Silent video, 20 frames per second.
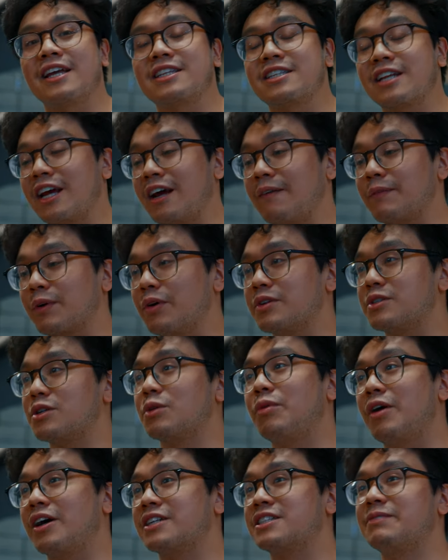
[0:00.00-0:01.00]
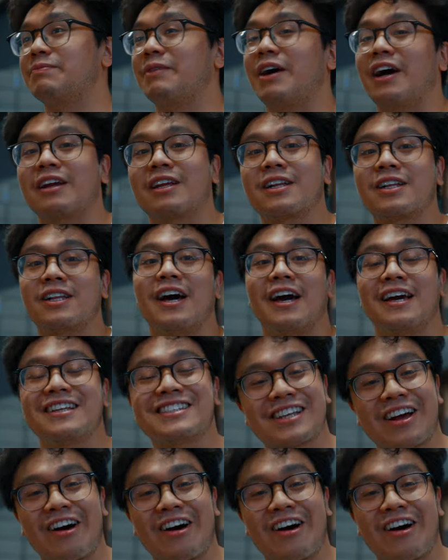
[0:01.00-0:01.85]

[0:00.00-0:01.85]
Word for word: Today I'm going to watch my client's